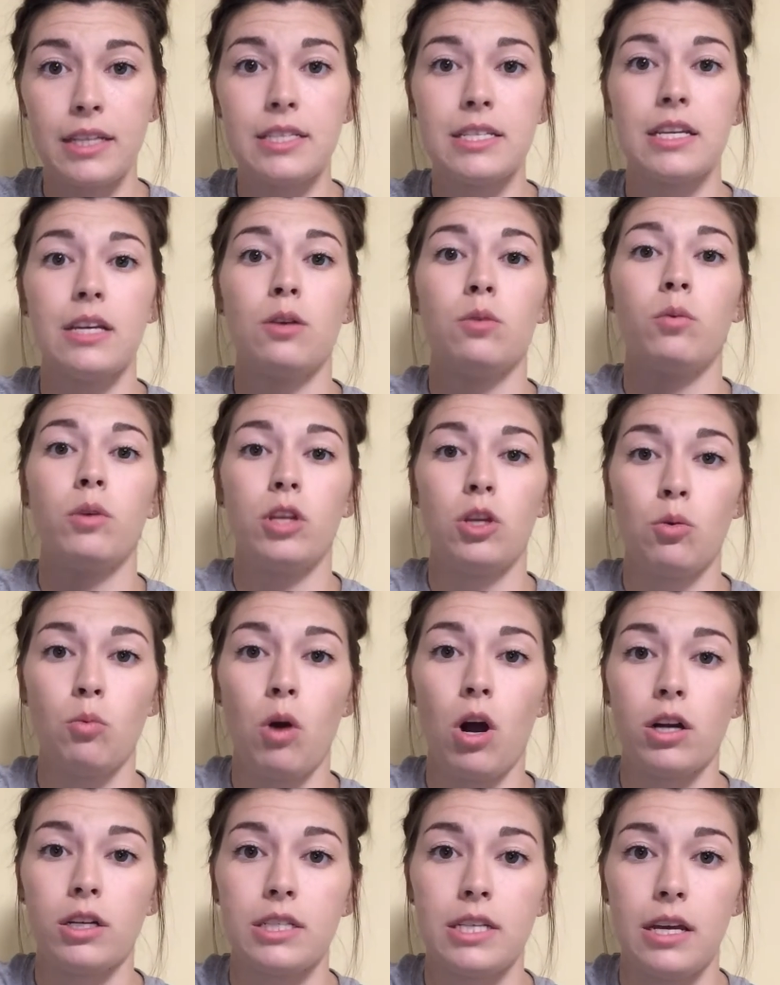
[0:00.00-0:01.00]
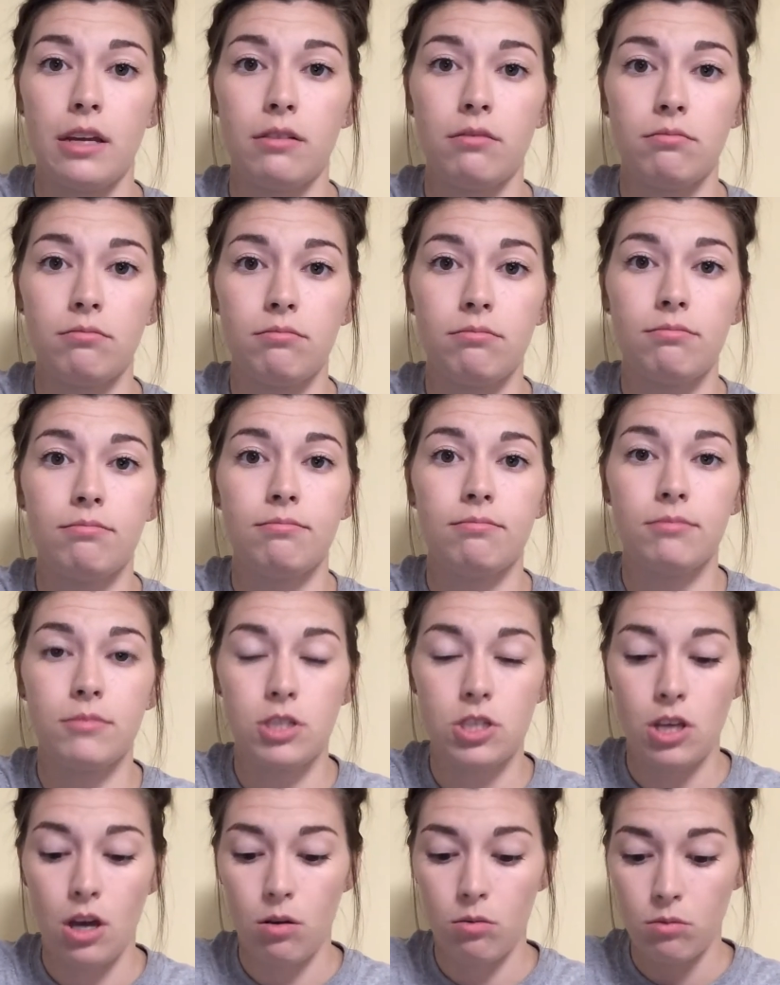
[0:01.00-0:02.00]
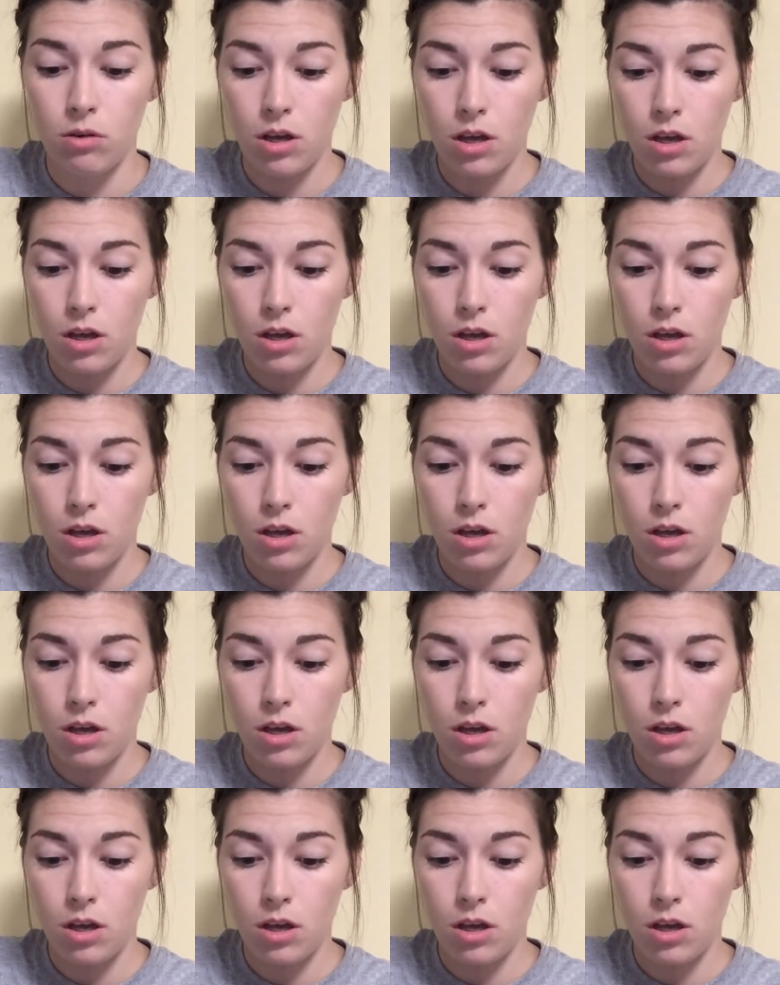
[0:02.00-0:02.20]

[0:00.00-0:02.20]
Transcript: it did when you walked in. So,